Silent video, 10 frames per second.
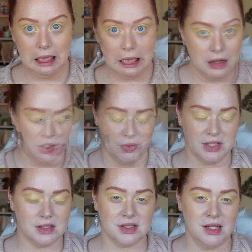You know, and
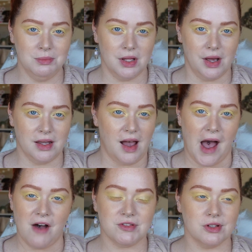it seemed like
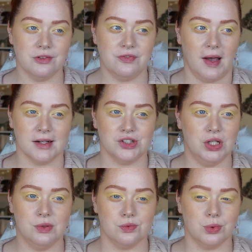after the fact she
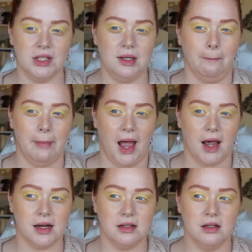was really
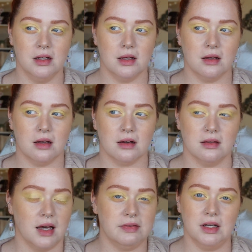mad
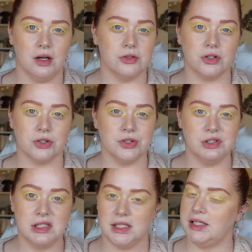that the other girls
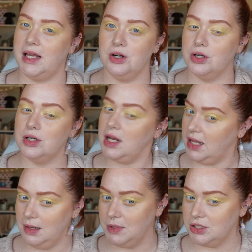said her
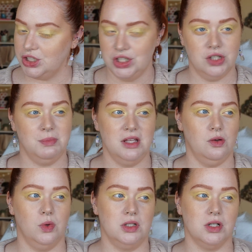name, that she should be the
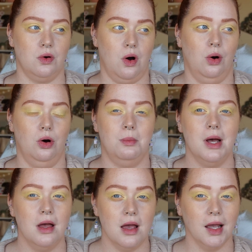one to go home,
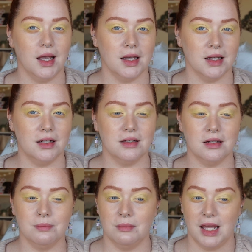and
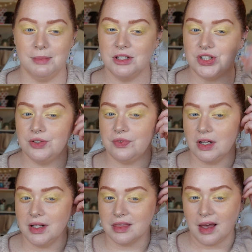maybe she felt
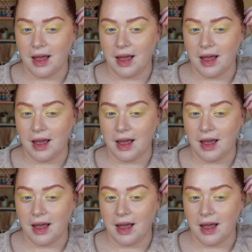like that